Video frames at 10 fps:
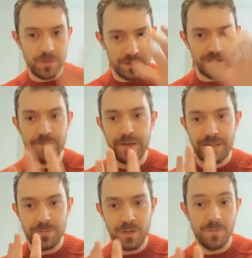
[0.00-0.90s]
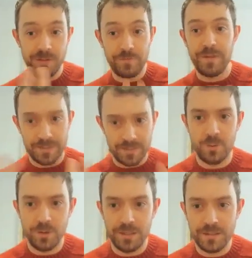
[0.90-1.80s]
because the face becomes a fixed
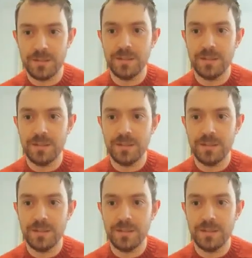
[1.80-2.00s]
point.